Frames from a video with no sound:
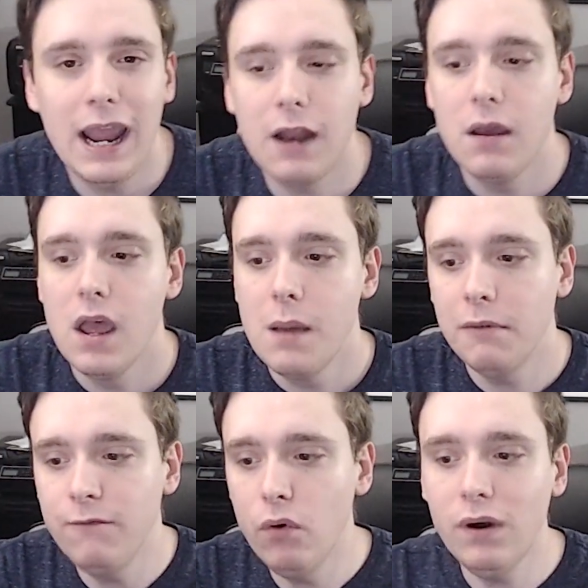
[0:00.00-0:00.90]
And
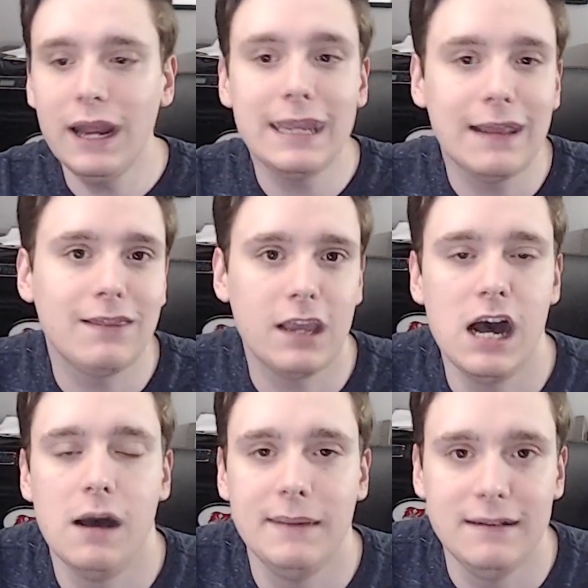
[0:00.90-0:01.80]
before I get the
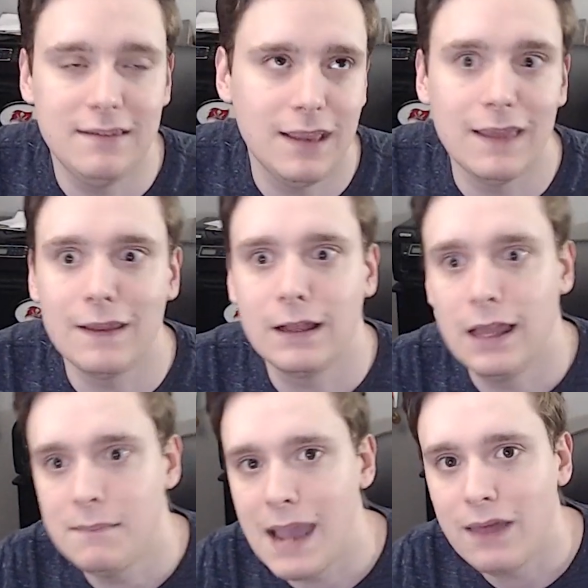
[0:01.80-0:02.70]
comments saying that
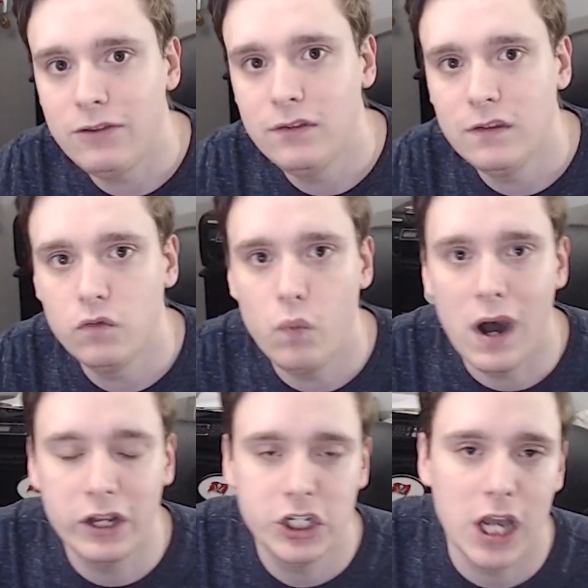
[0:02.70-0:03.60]
Clay Matthews is
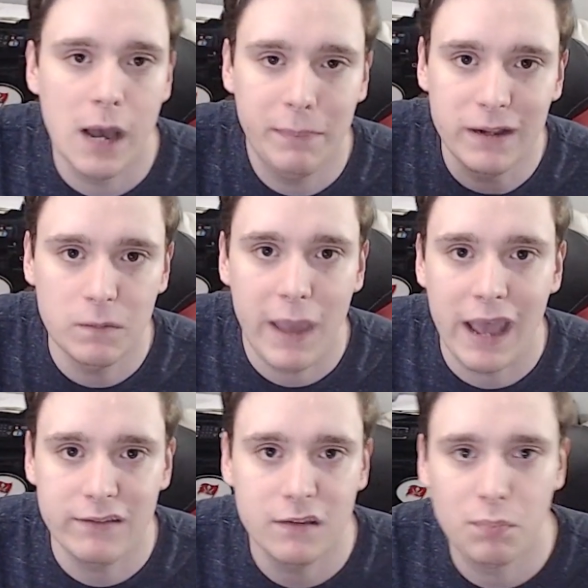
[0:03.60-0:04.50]
washed up and he's
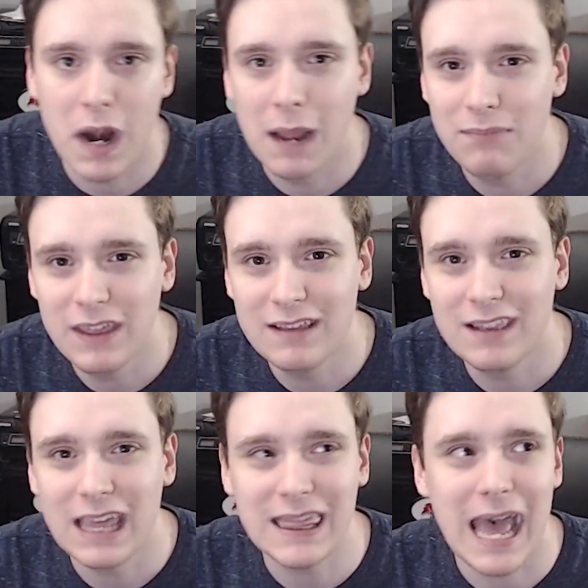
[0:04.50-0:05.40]
past his prime, things
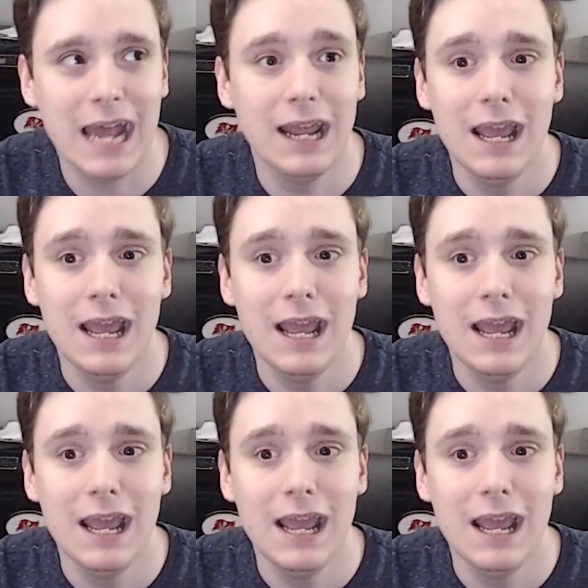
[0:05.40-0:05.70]
like that,